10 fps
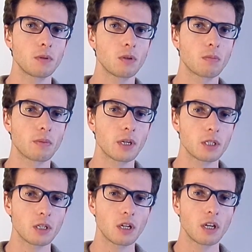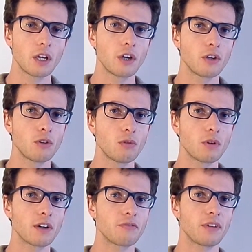compression, you
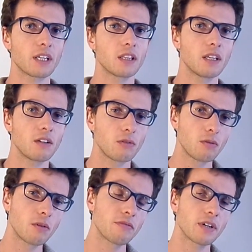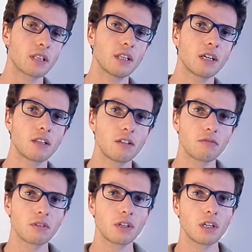affect
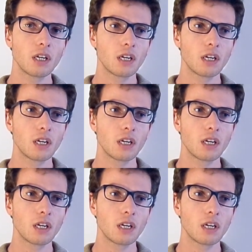negatively